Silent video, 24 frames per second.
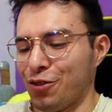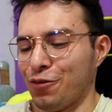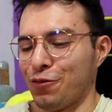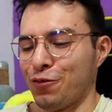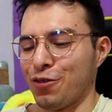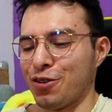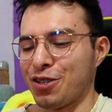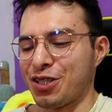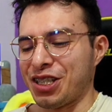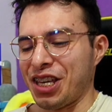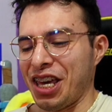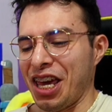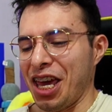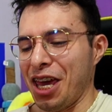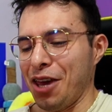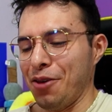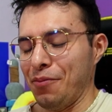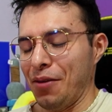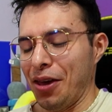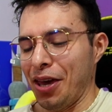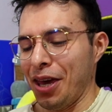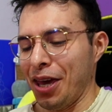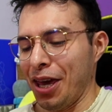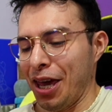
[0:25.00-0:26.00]
first game,
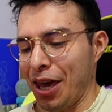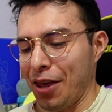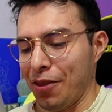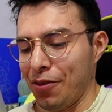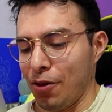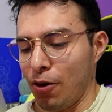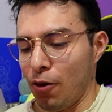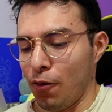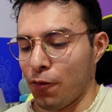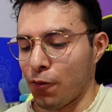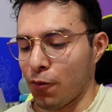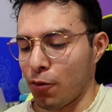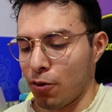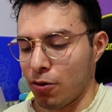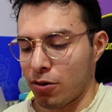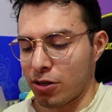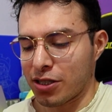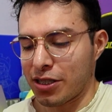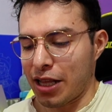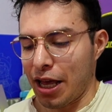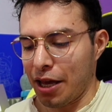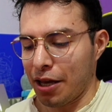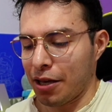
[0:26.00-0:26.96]
and of course,